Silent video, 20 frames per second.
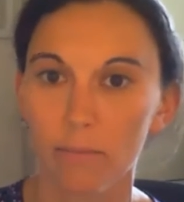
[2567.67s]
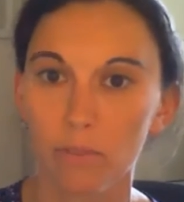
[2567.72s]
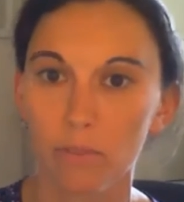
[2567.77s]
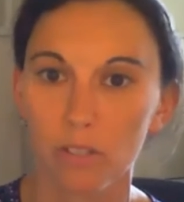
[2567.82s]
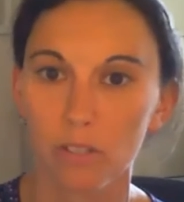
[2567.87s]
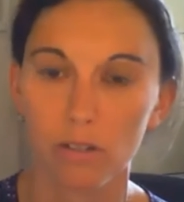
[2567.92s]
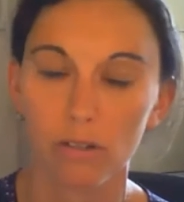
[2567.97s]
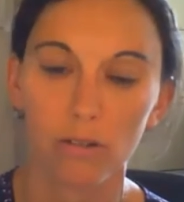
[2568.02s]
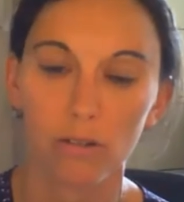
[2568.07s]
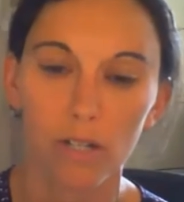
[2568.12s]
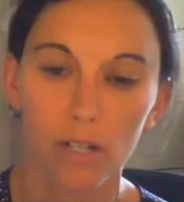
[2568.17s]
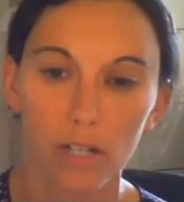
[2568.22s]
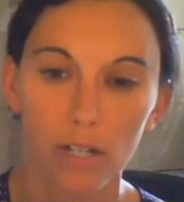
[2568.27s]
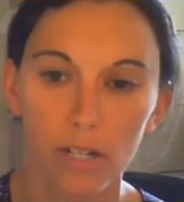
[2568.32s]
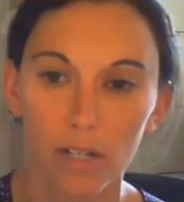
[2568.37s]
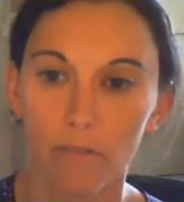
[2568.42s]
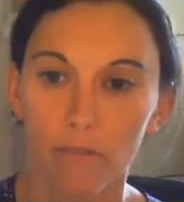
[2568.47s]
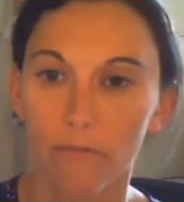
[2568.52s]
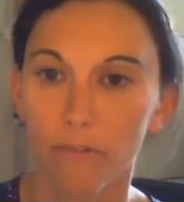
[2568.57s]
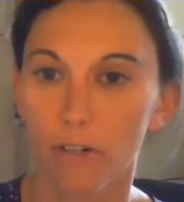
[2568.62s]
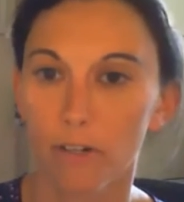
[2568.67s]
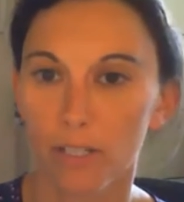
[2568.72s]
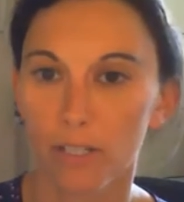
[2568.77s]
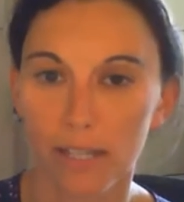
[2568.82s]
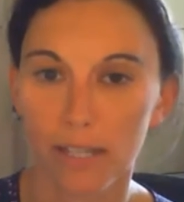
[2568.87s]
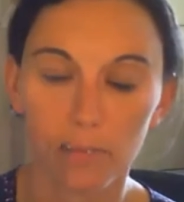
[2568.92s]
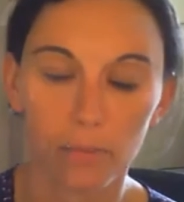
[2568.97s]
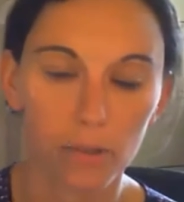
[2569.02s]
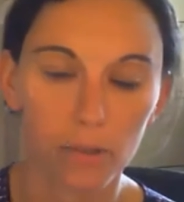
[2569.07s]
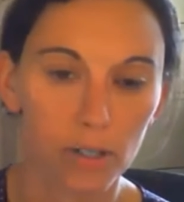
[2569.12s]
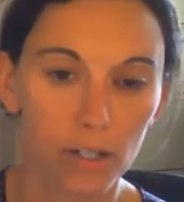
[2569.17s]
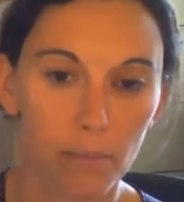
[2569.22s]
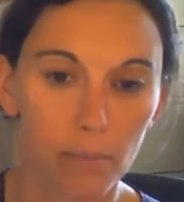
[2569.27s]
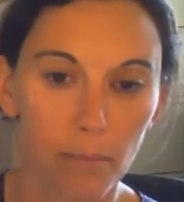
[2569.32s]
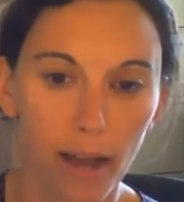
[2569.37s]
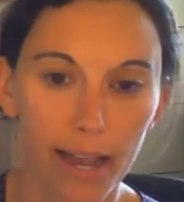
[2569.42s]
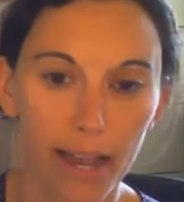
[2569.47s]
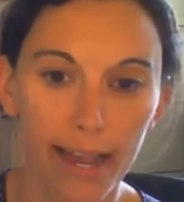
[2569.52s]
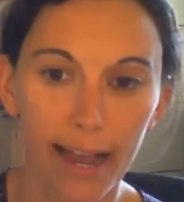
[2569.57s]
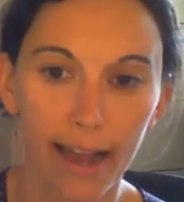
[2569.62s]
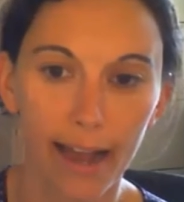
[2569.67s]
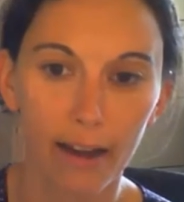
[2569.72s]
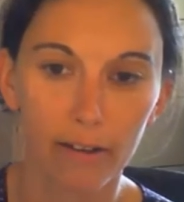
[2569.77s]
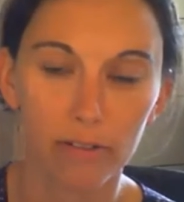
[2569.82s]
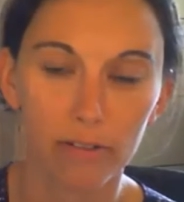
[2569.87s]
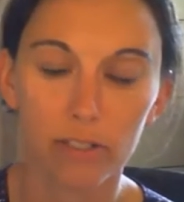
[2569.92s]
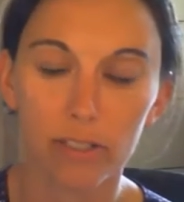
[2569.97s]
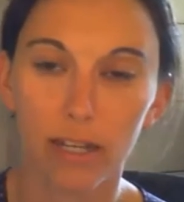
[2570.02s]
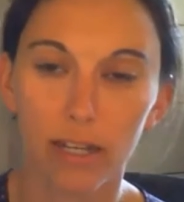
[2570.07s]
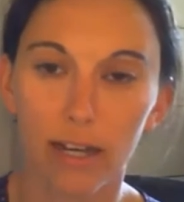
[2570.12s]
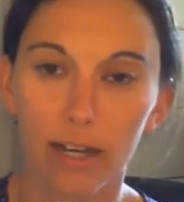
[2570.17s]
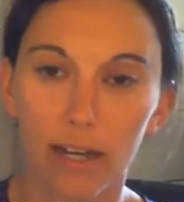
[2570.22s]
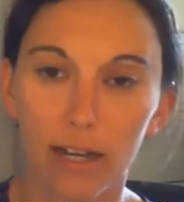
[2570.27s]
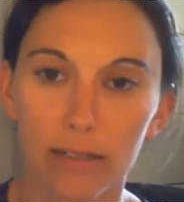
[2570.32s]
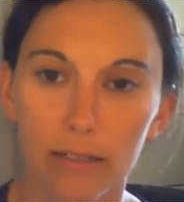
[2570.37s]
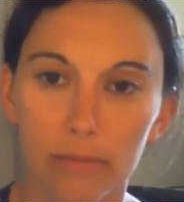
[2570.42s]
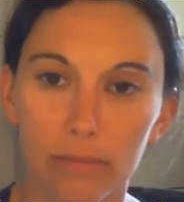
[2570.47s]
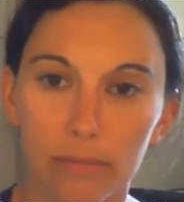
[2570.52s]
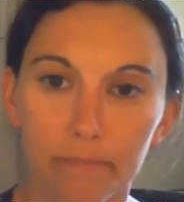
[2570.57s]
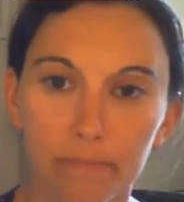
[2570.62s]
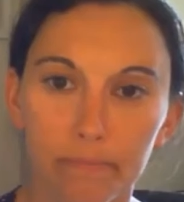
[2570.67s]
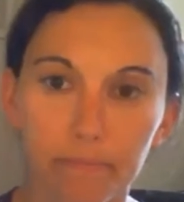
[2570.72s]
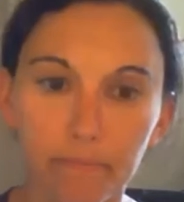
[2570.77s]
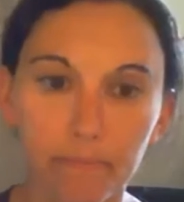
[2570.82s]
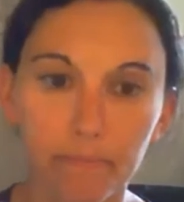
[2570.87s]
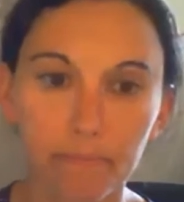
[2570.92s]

So, for example, at my house, um,